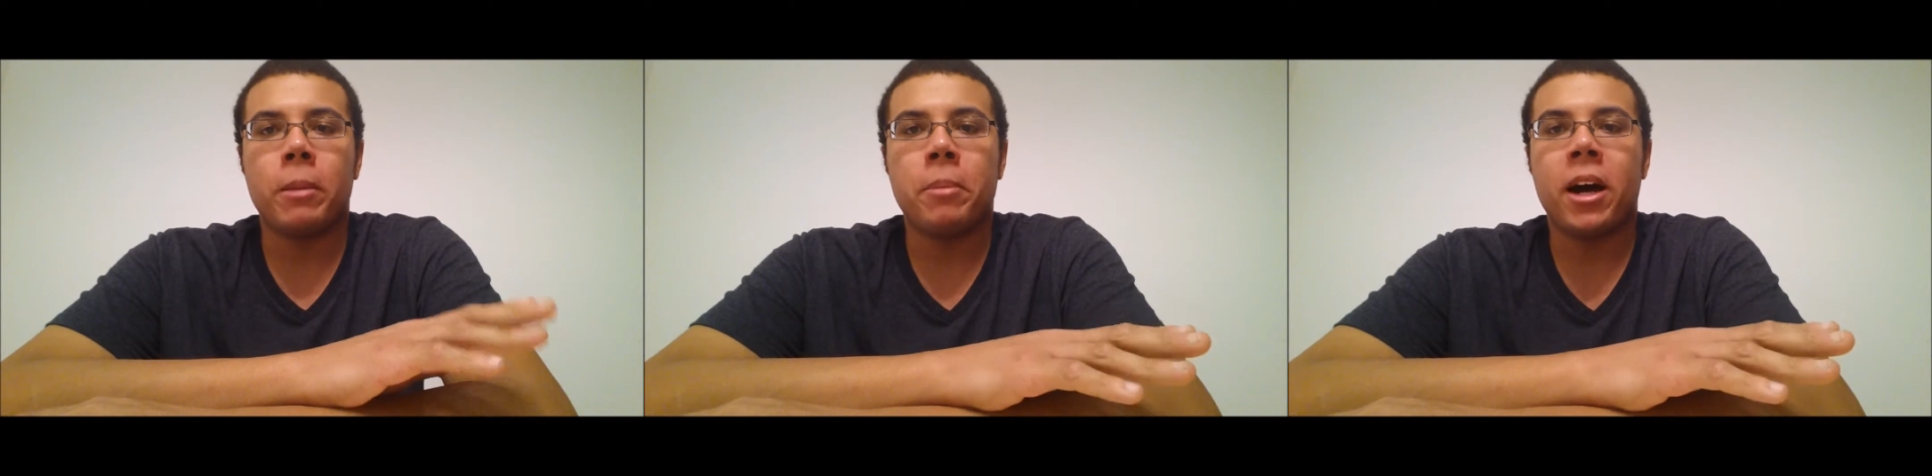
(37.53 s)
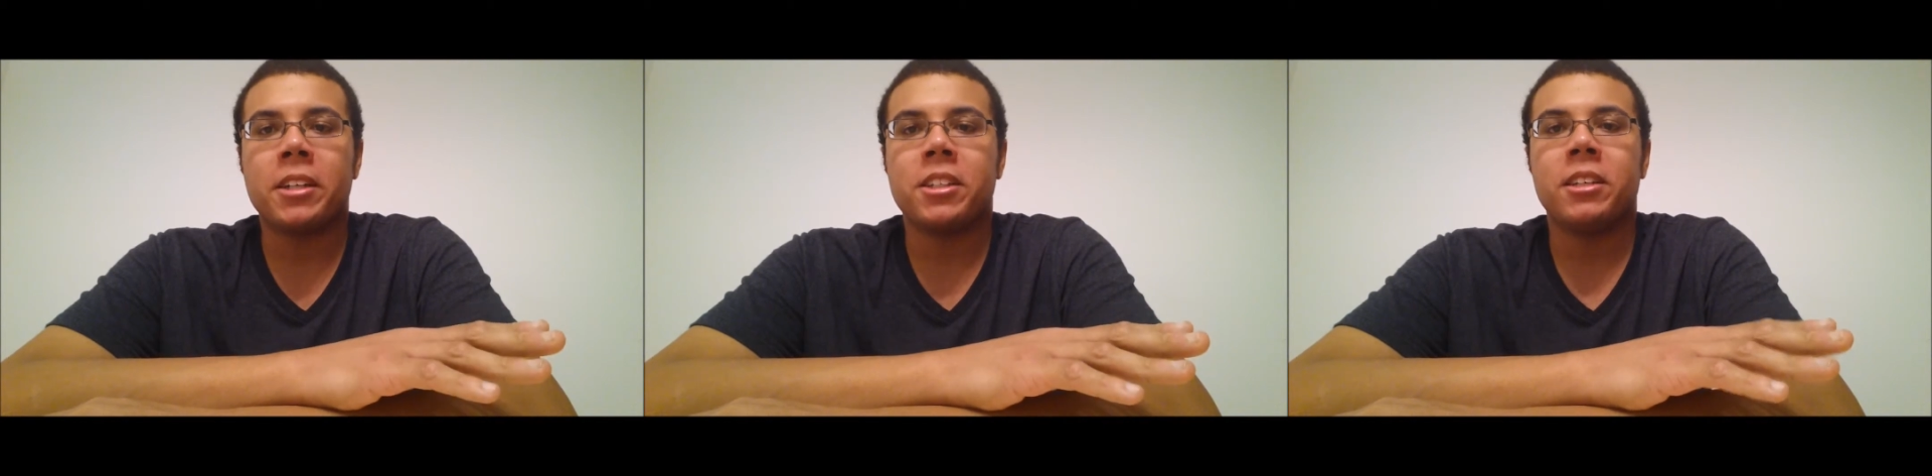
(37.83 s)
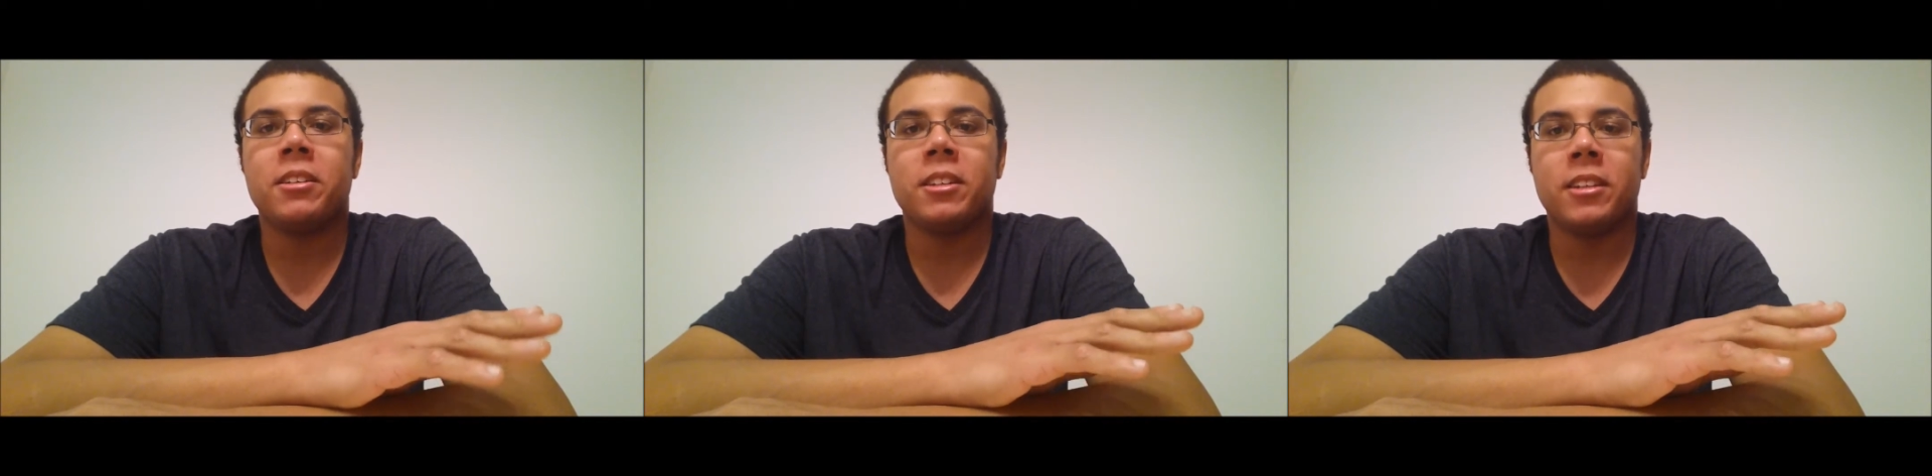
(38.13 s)
Redbox
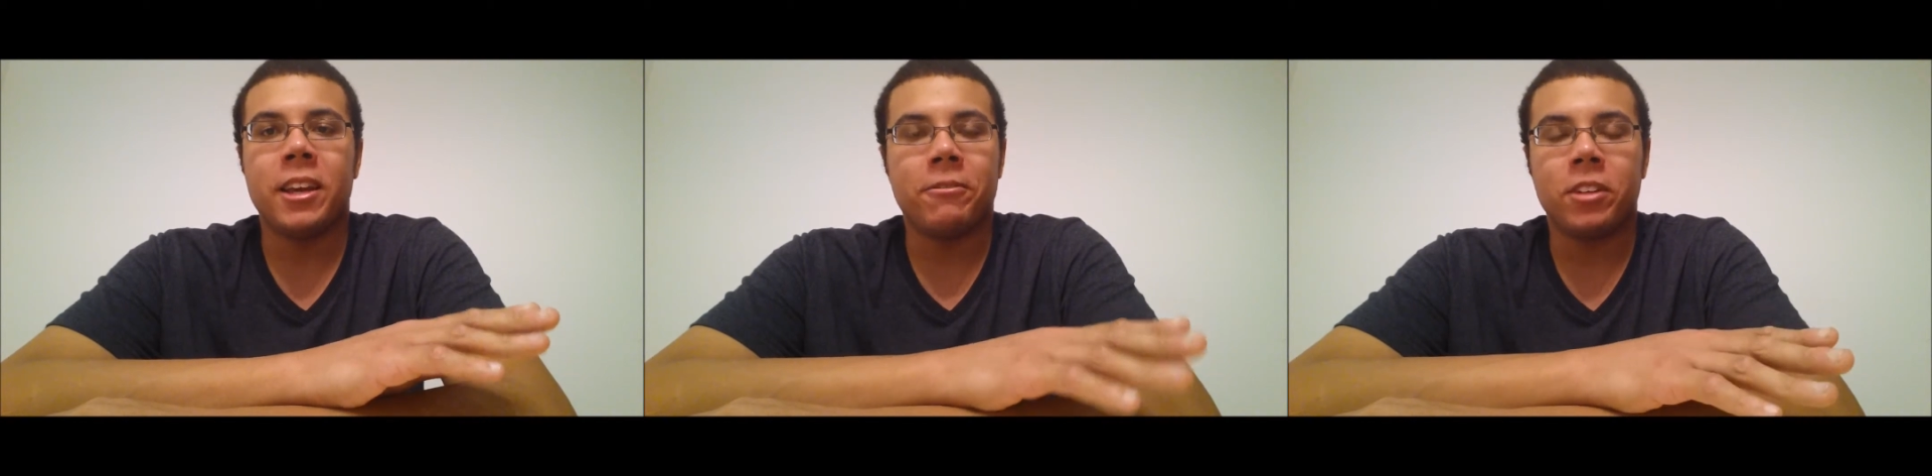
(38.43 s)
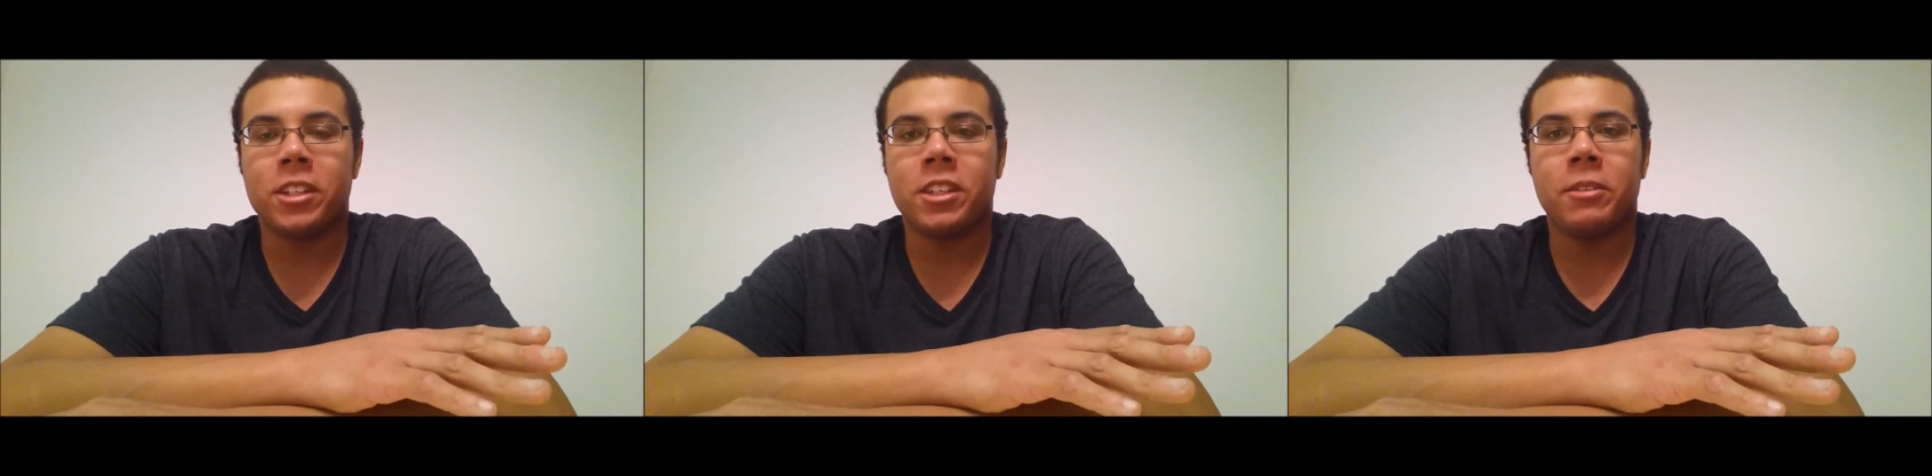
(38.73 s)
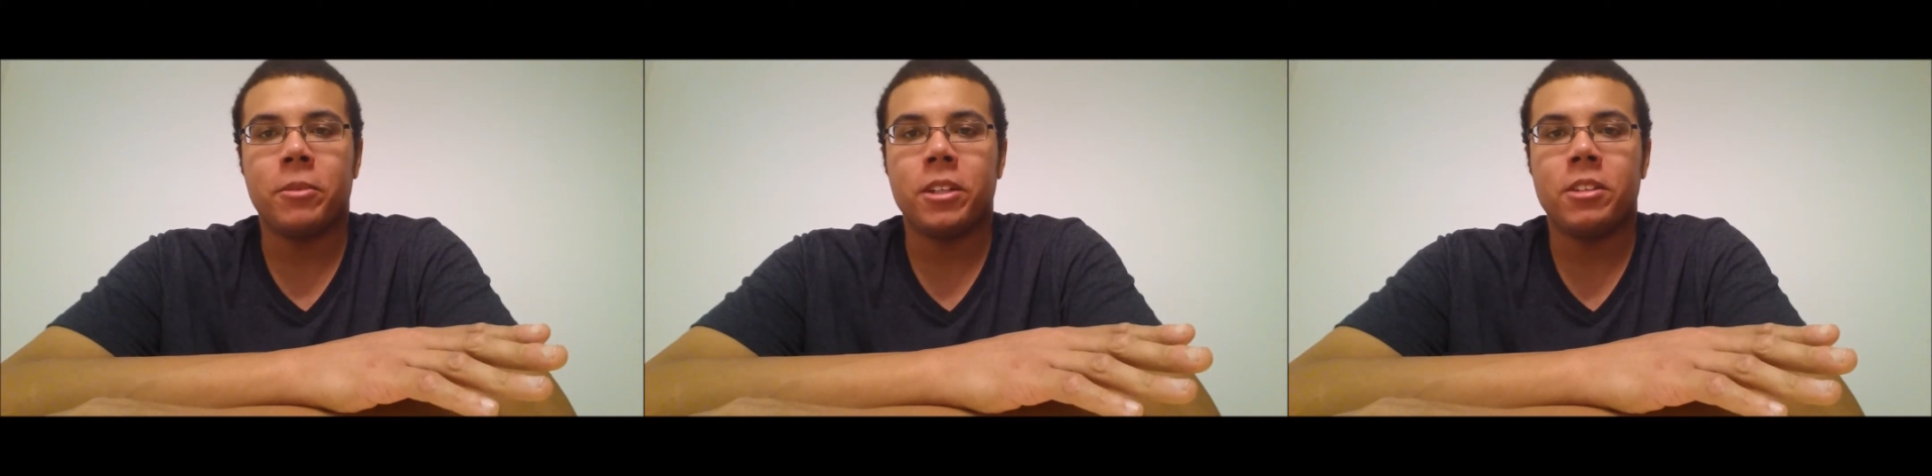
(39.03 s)
it, Netflix
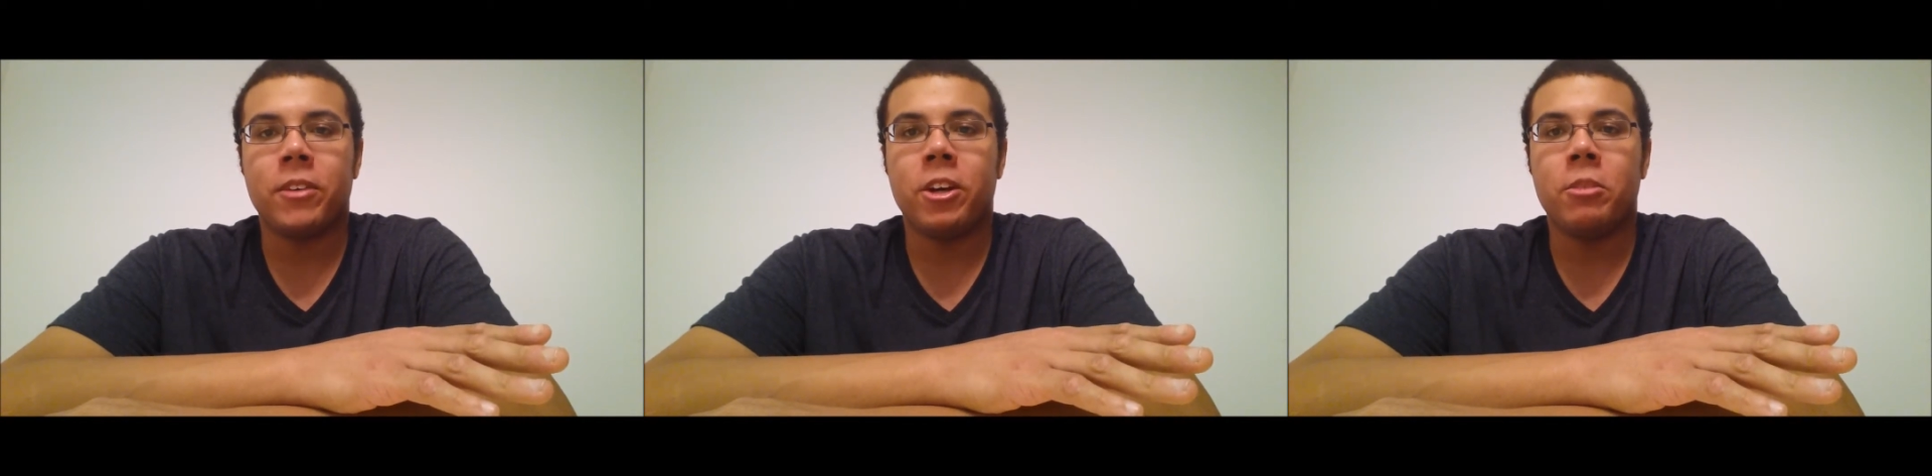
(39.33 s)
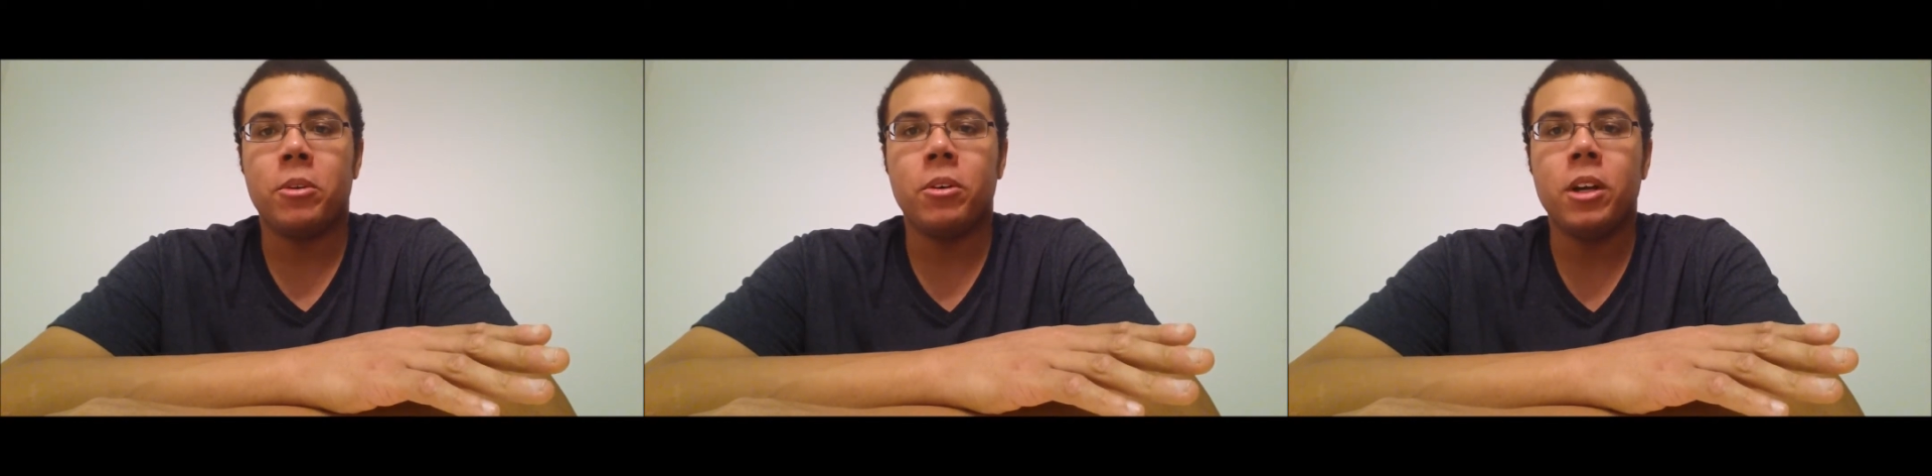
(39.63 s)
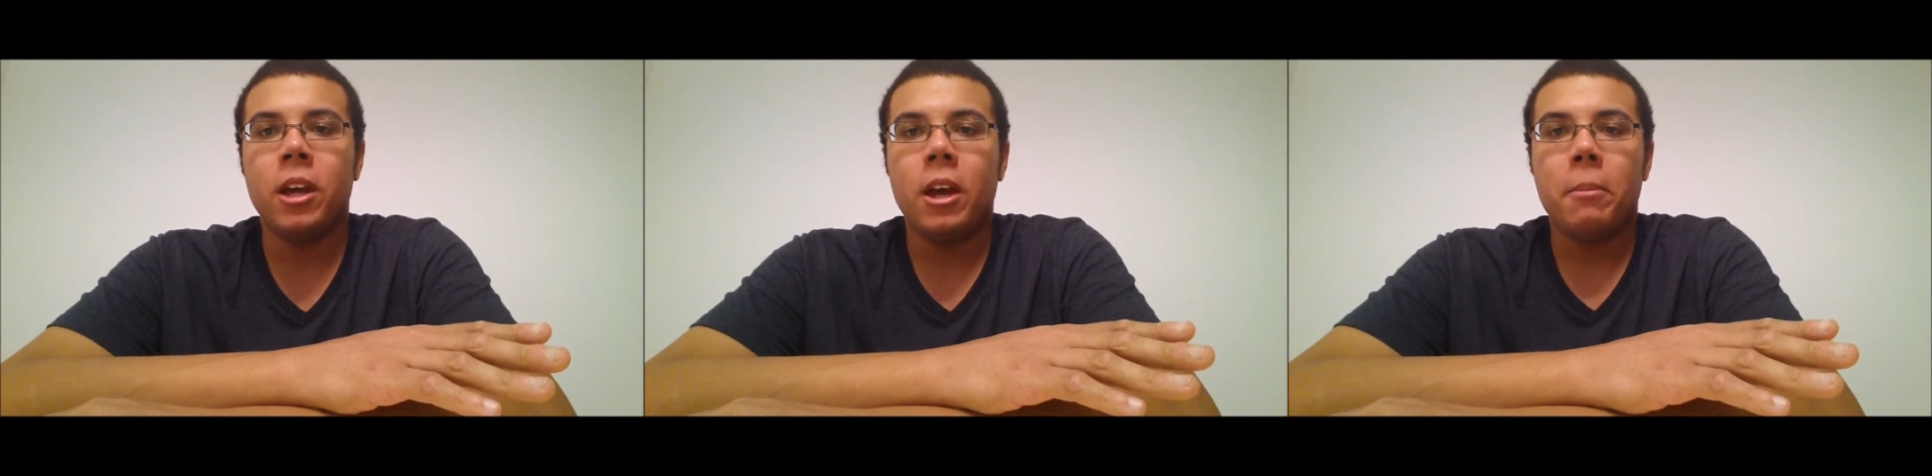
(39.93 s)
it when it's available.